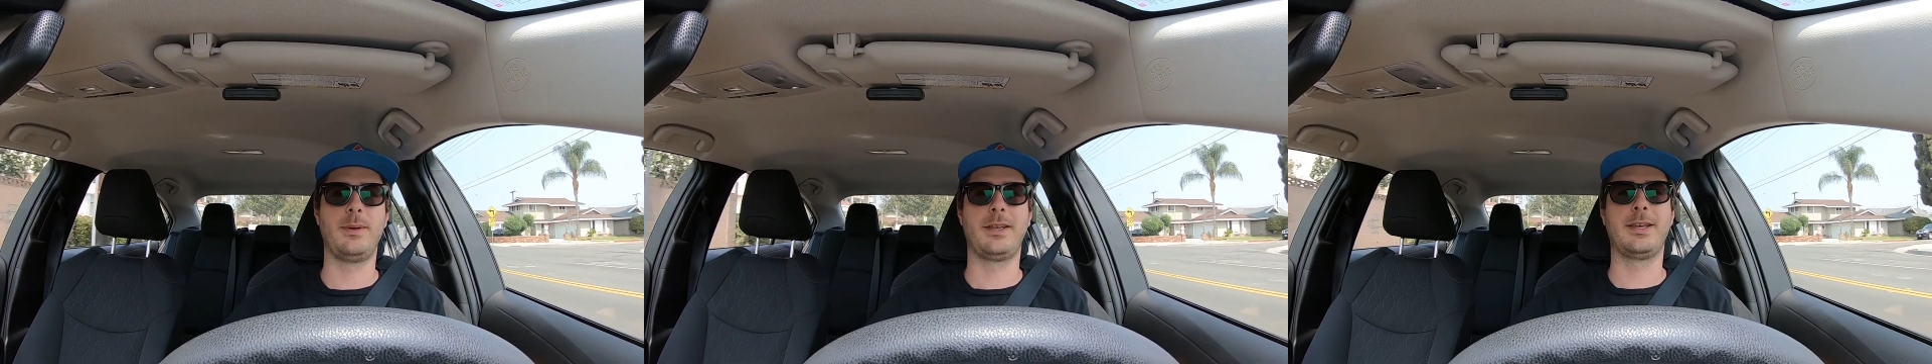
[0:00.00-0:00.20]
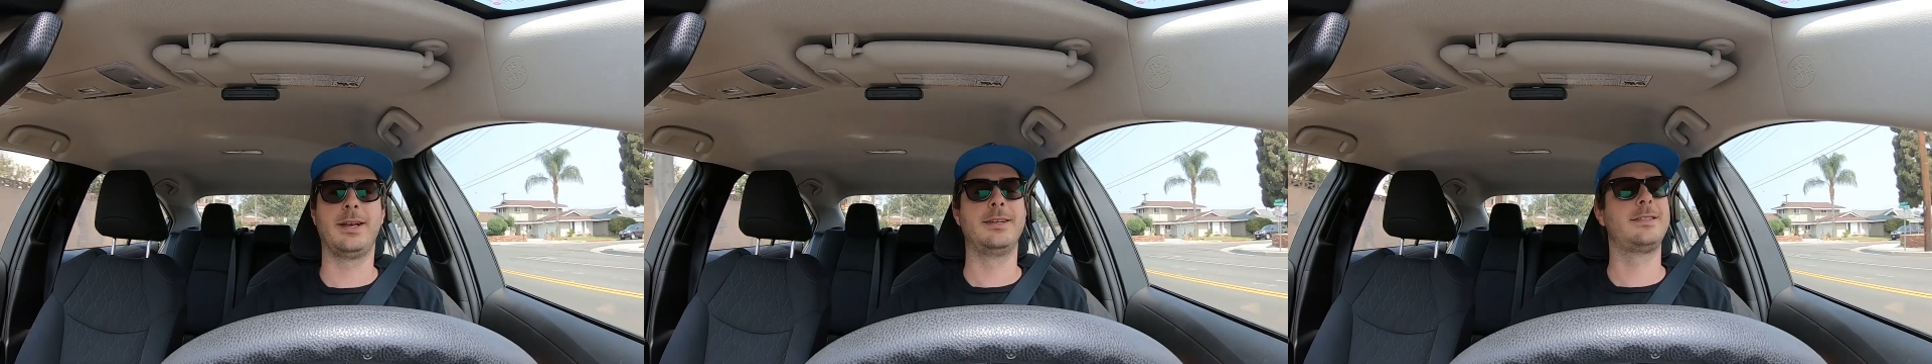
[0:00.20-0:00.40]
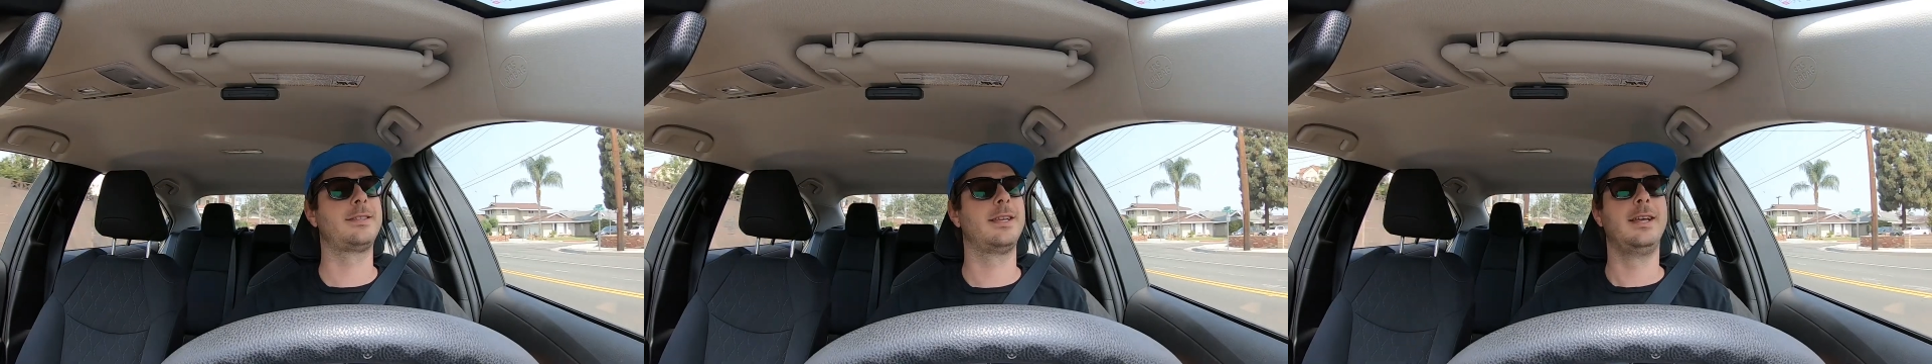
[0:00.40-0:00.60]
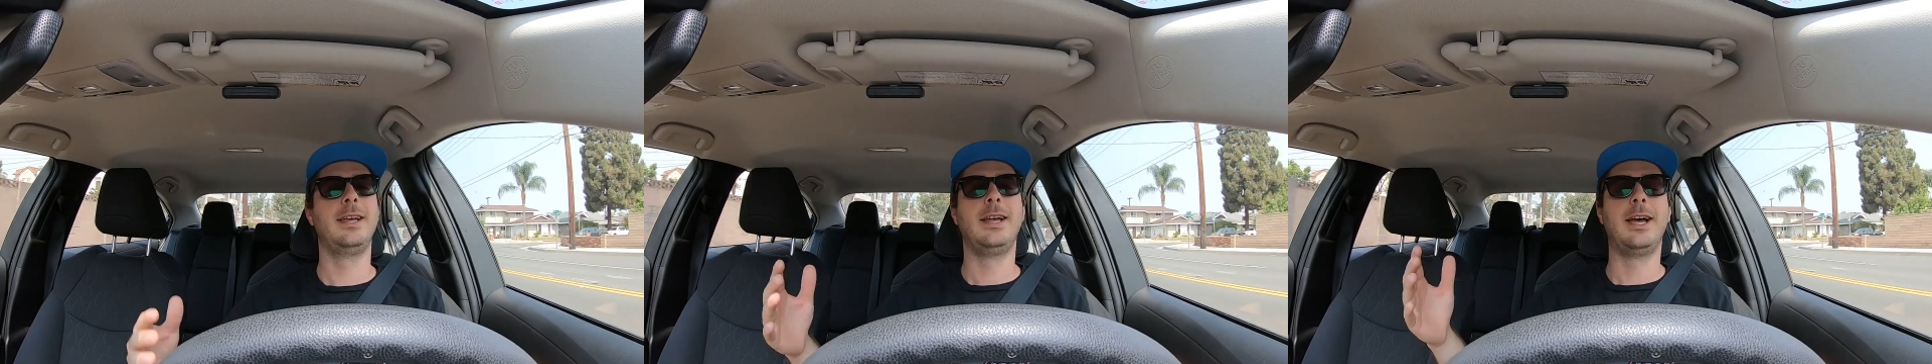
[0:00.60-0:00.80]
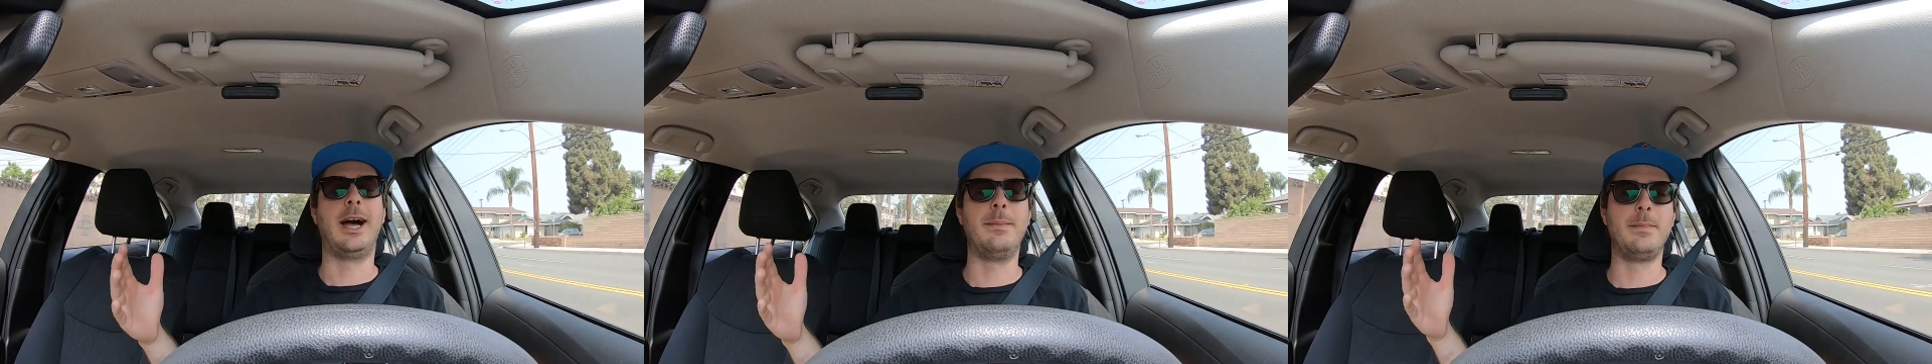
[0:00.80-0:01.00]
because
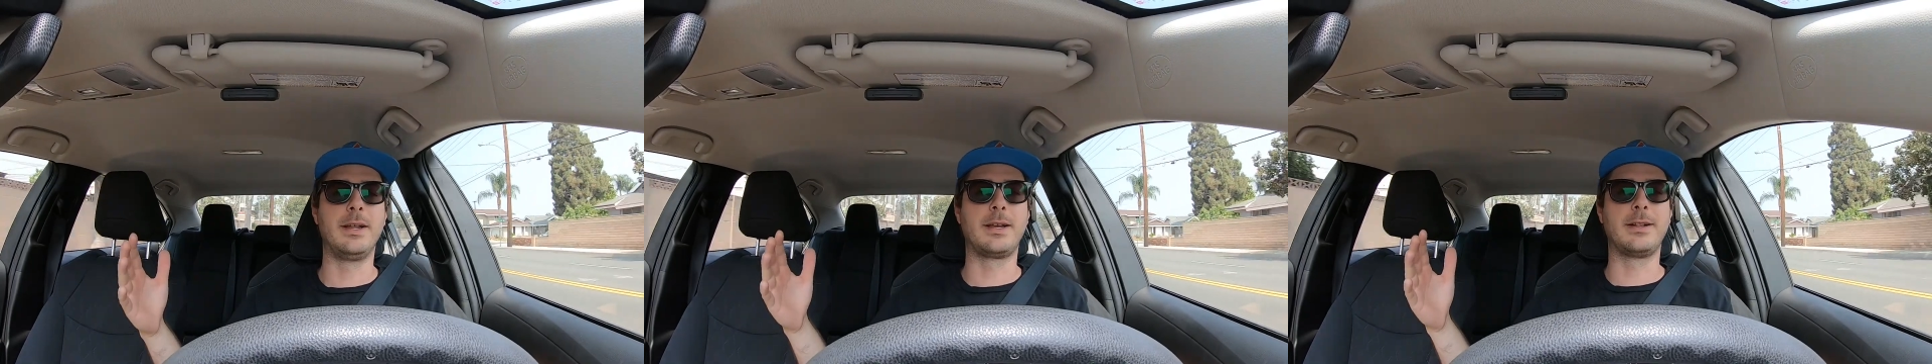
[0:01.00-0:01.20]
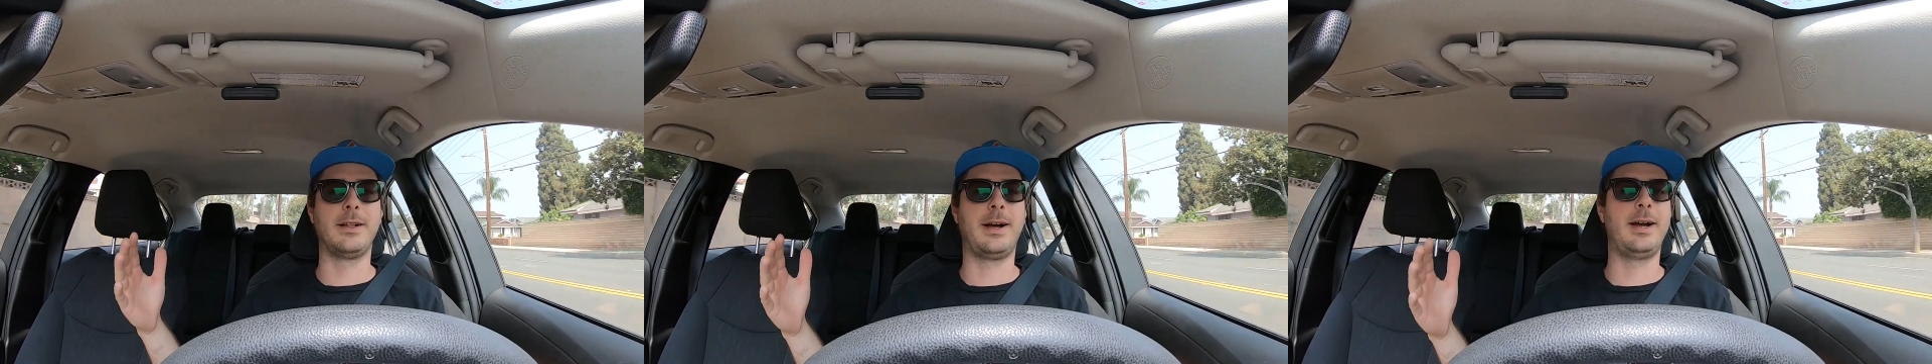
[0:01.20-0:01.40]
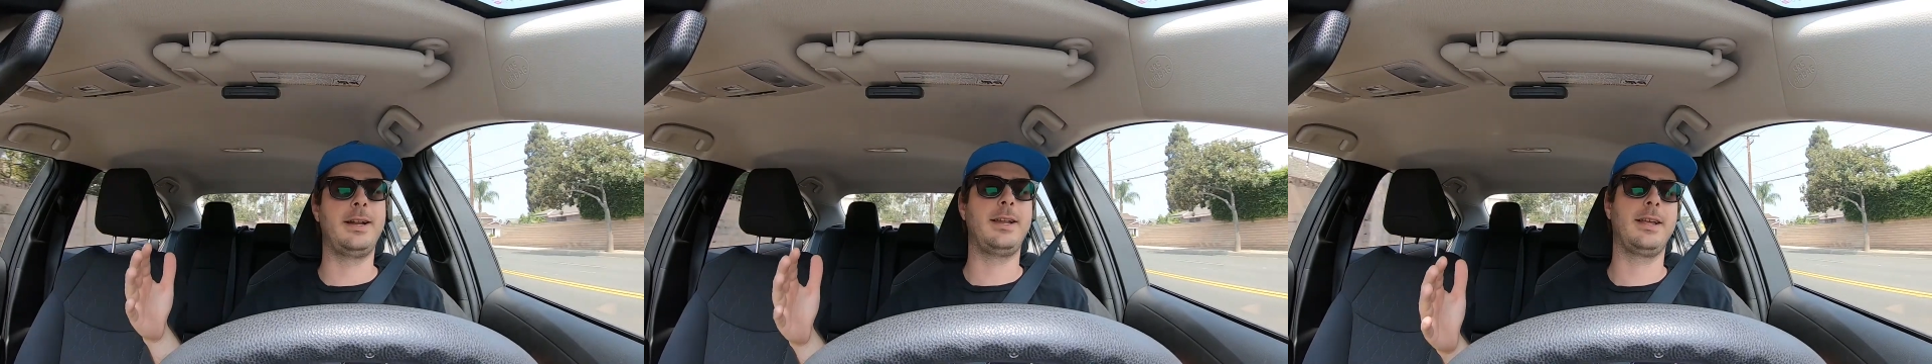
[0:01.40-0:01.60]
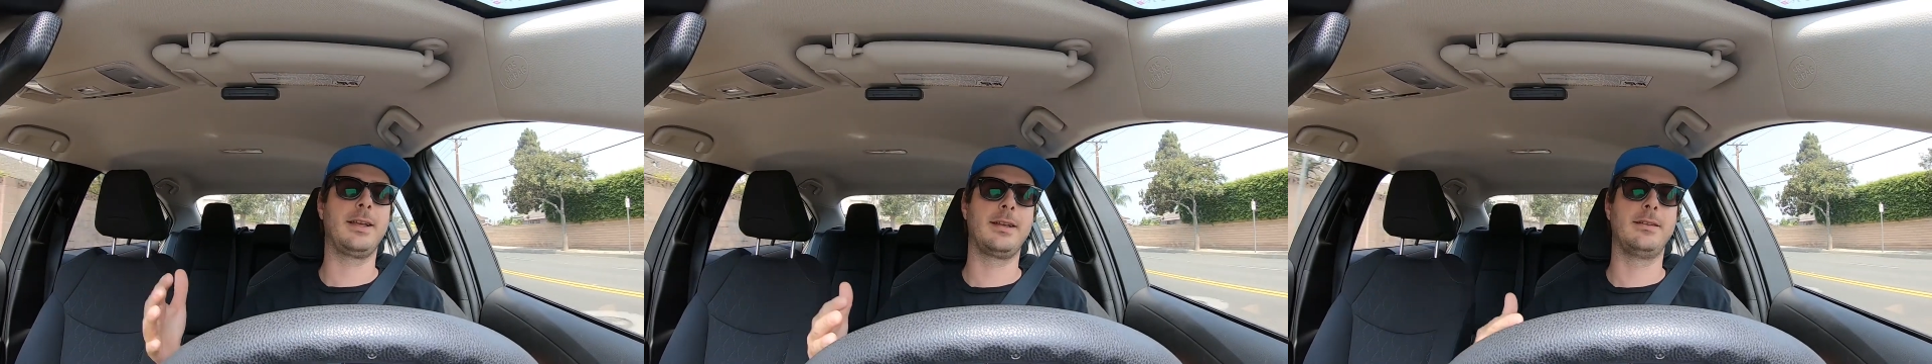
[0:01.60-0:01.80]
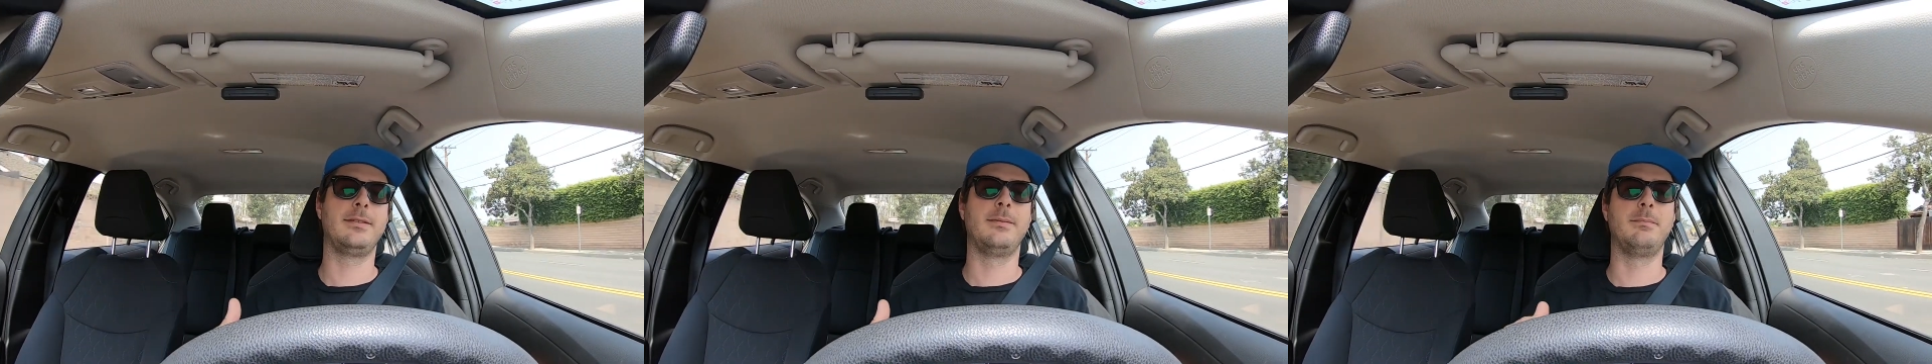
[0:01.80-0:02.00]
I'm
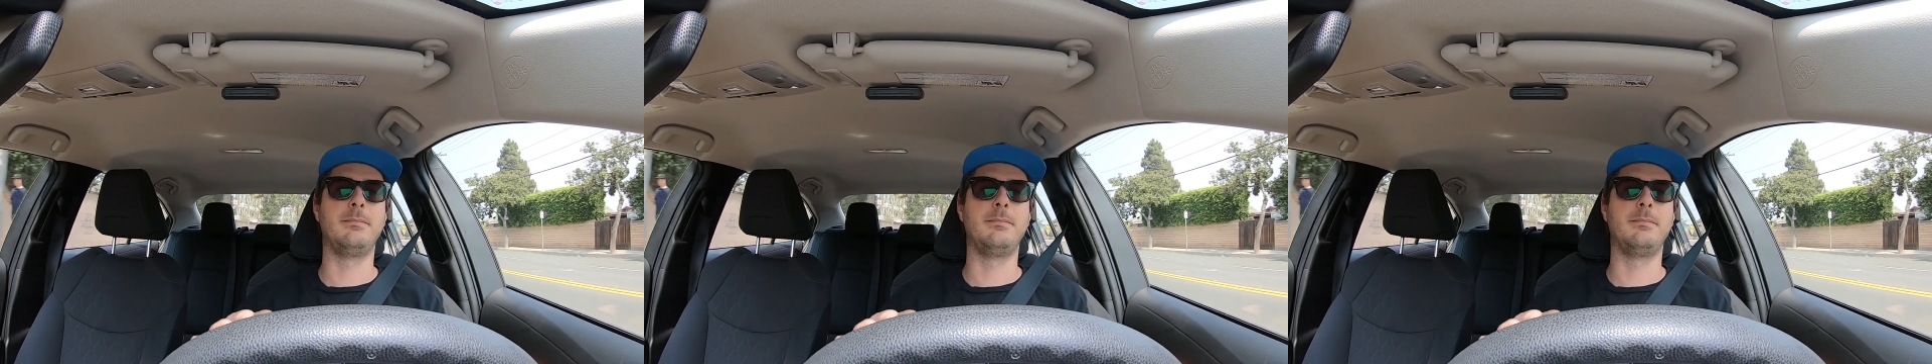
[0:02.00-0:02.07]
declining